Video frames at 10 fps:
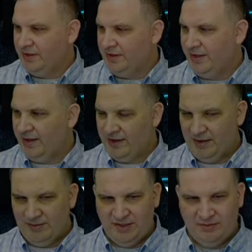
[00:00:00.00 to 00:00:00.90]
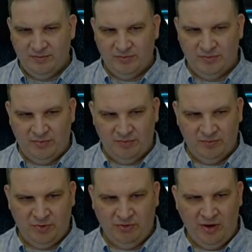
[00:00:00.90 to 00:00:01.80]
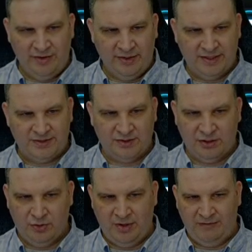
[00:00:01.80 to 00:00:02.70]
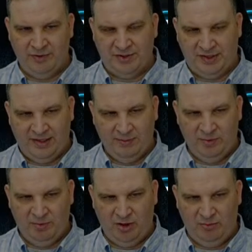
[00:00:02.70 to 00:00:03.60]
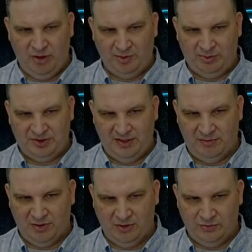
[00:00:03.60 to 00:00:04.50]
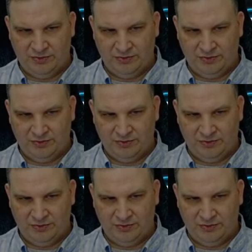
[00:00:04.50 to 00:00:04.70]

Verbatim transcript: Yeah, I mean, Marauder gets to go every time the Mon Mothma team goes.